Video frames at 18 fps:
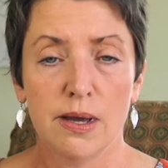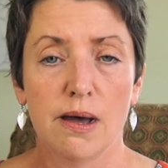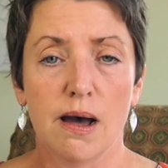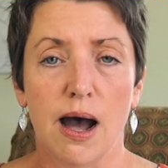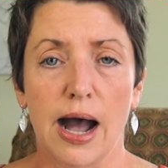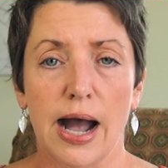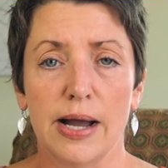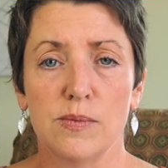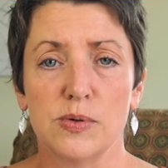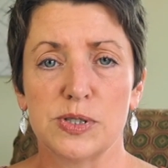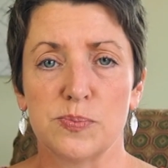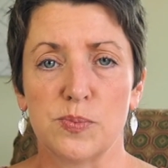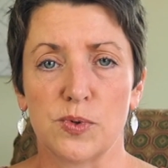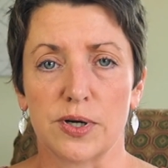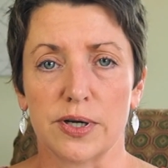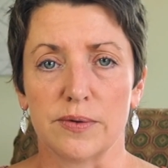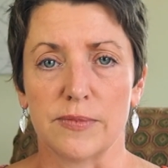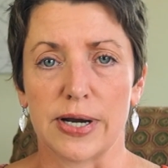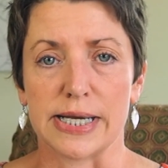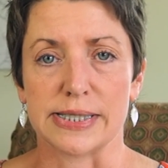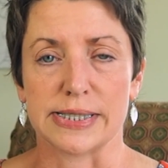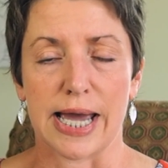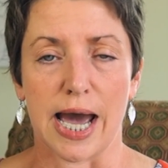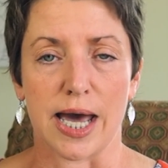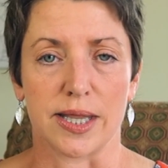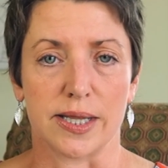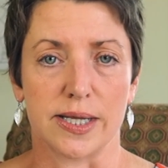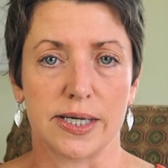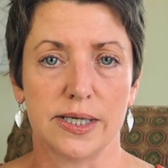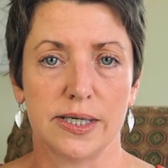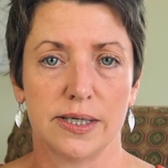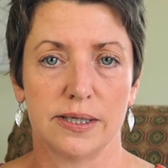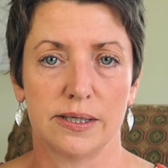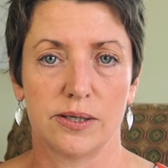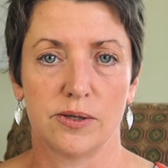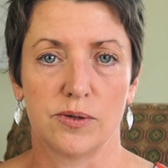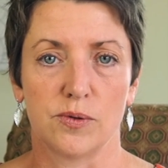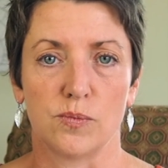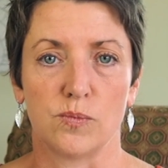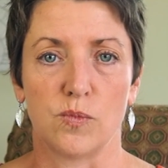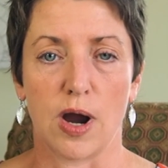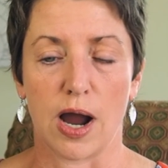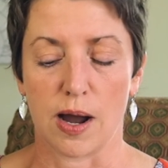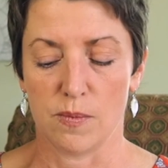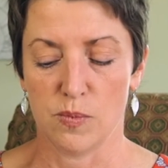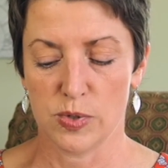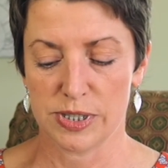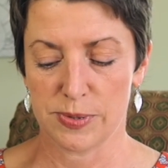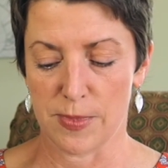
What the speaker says: I was born and raised Catholic, Rob was